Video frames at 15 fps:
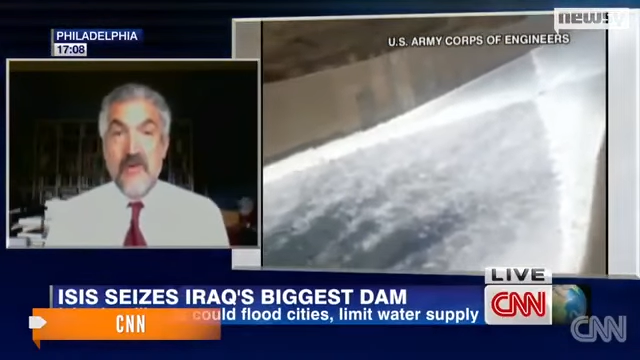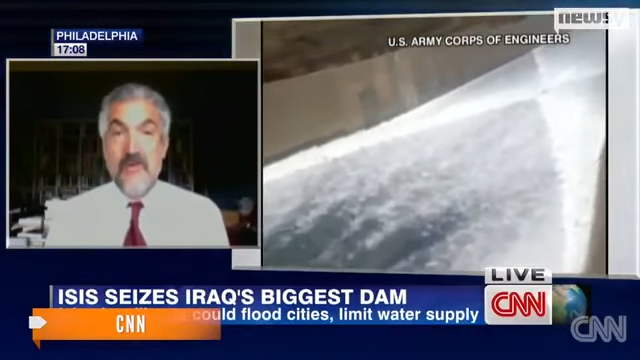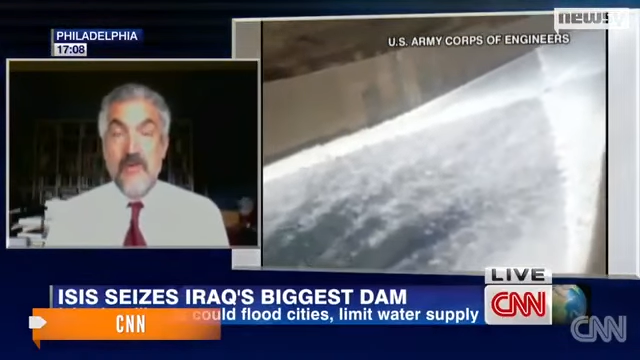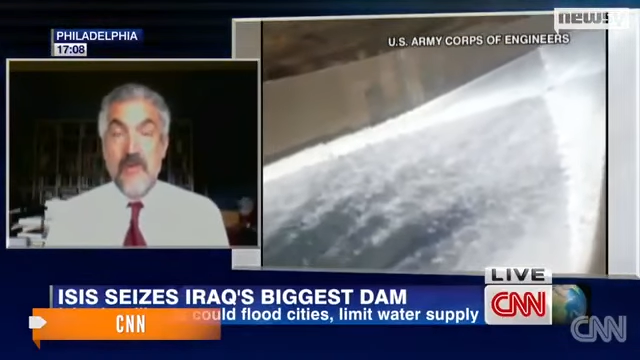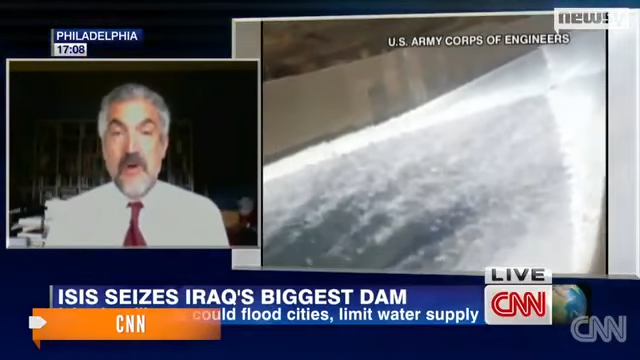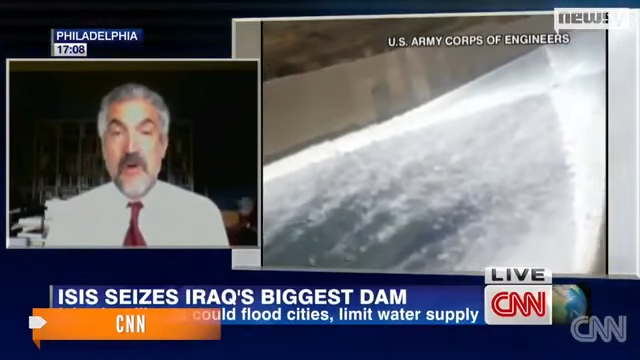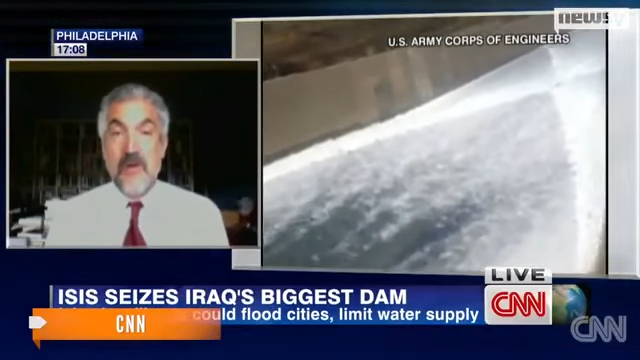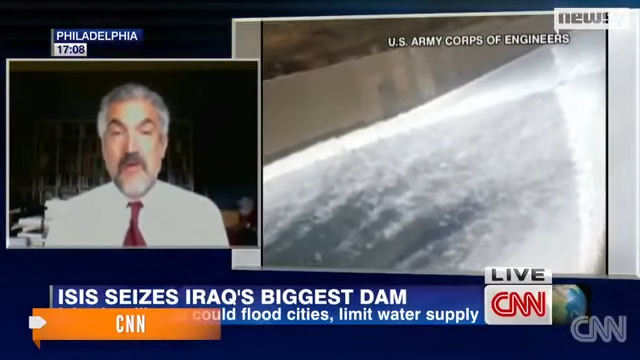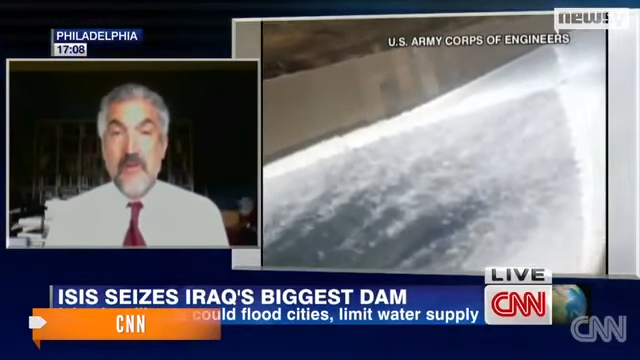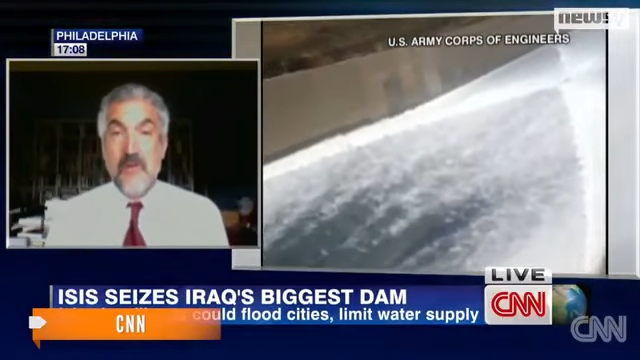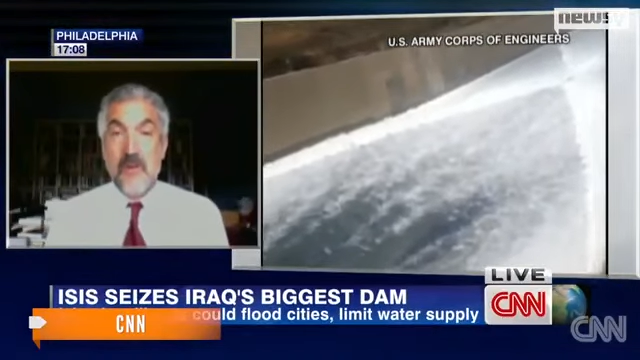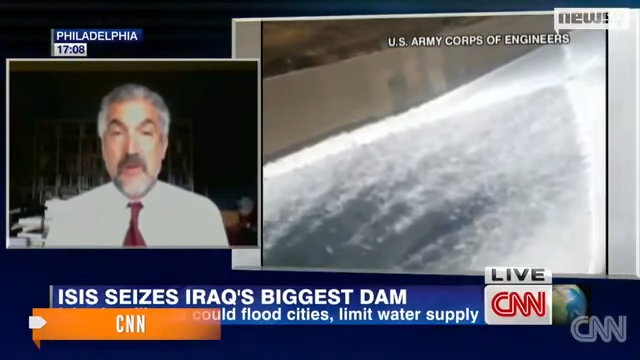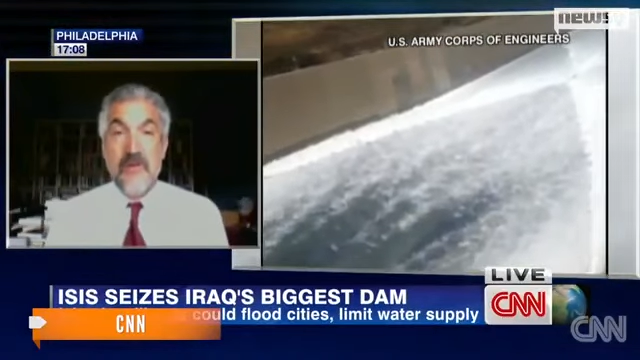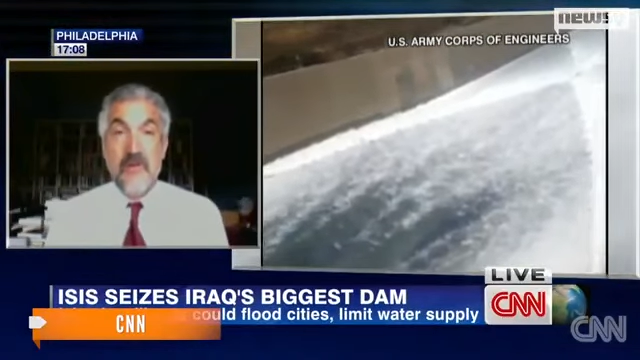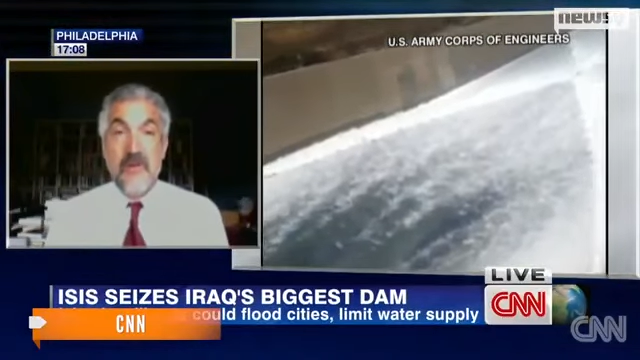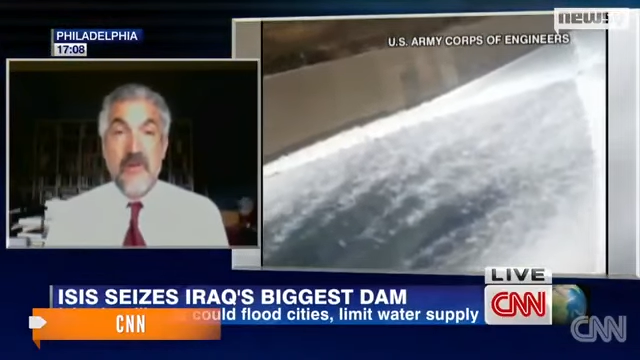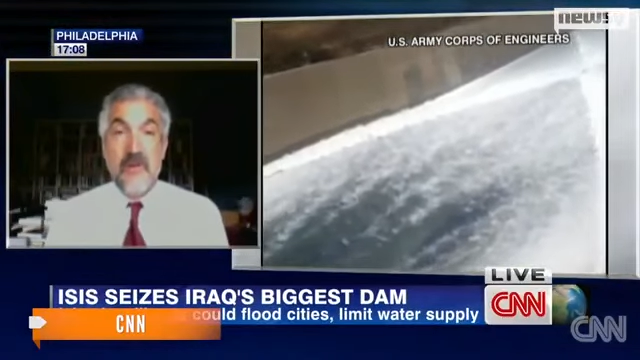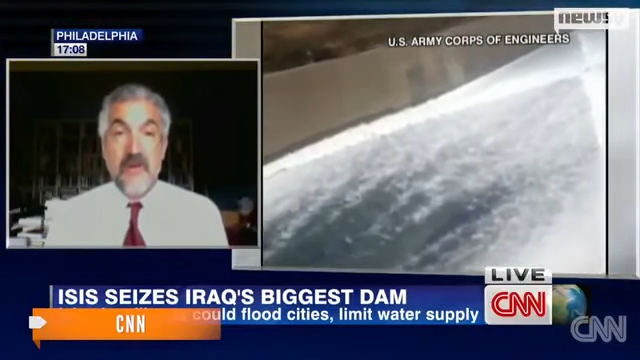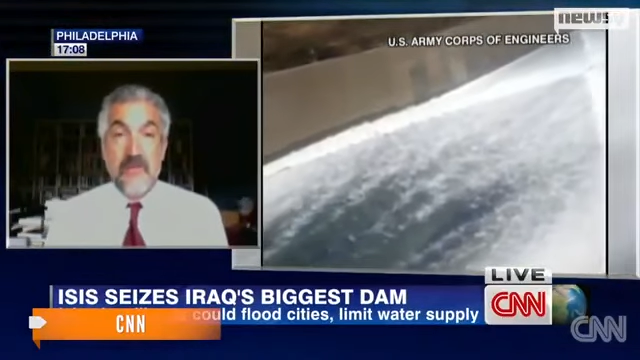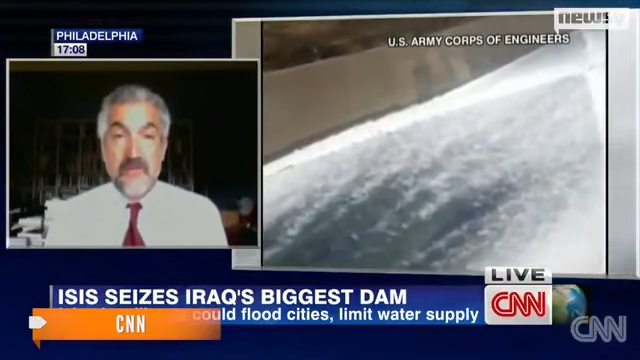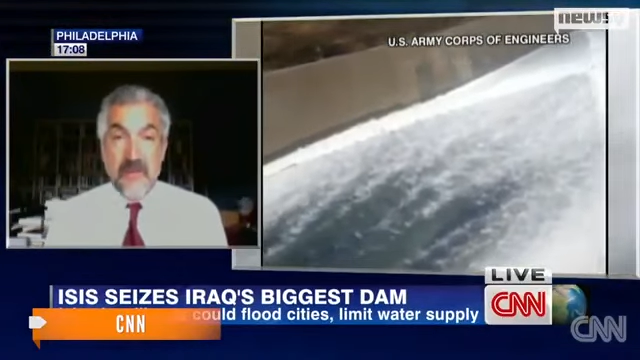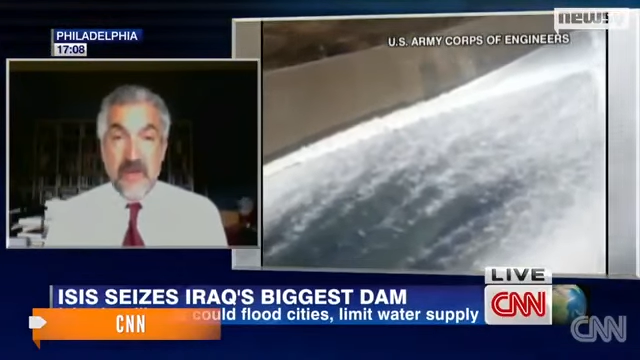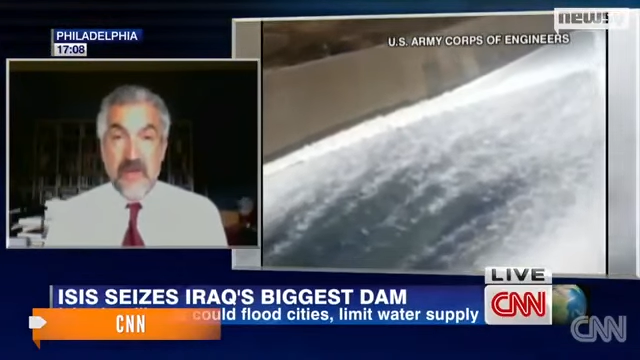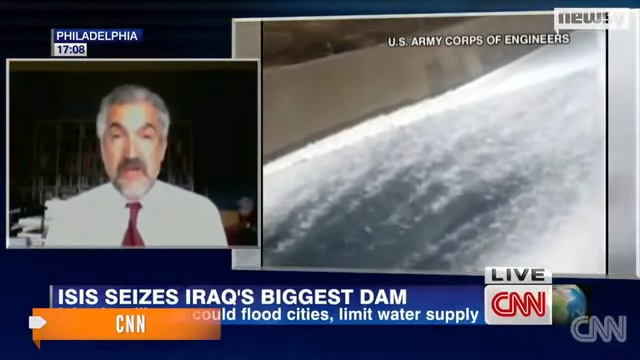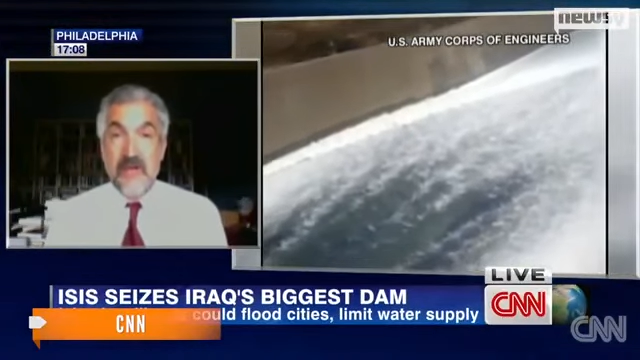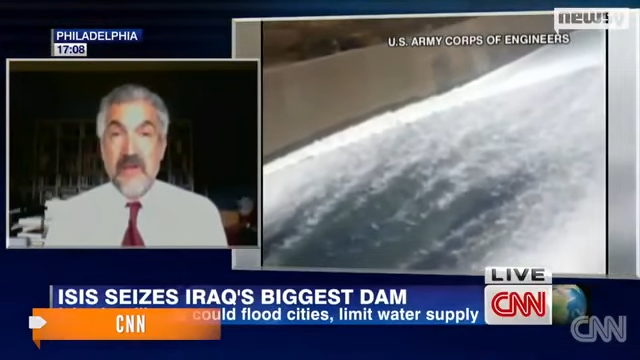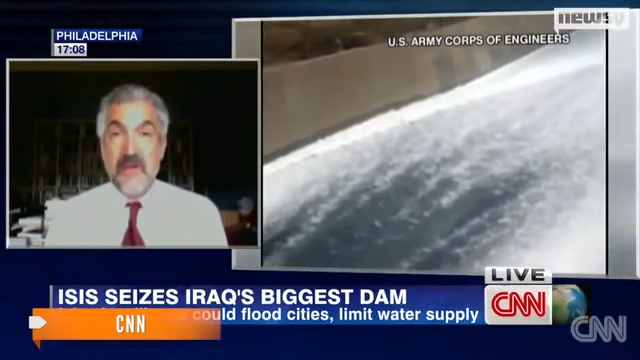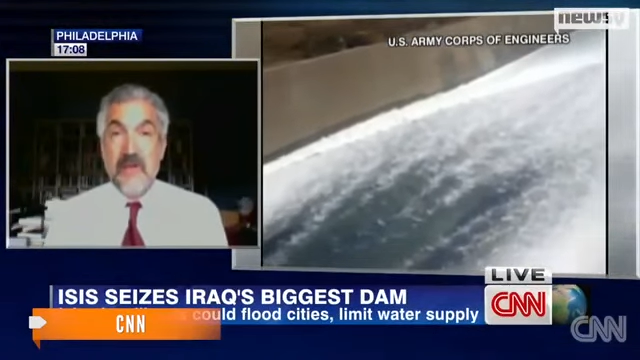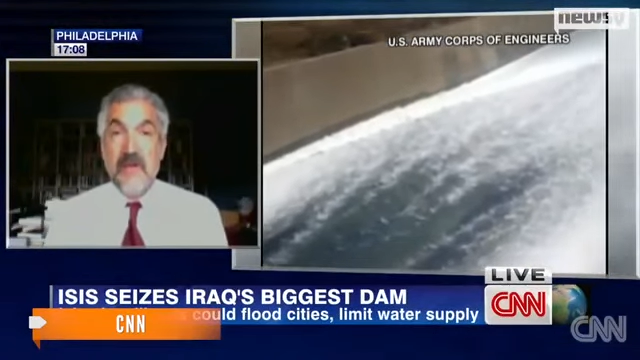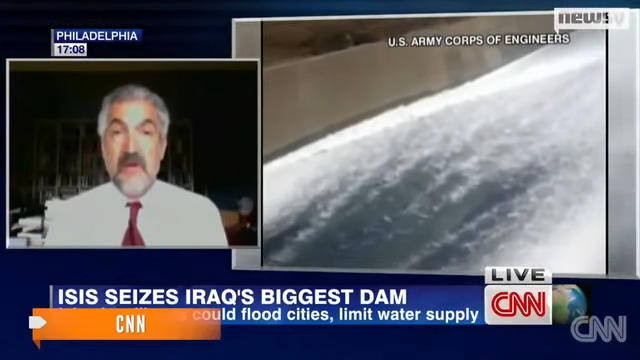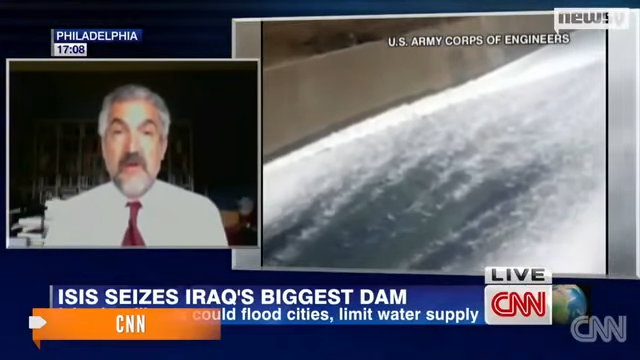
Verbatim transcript: of Iraq with flooding,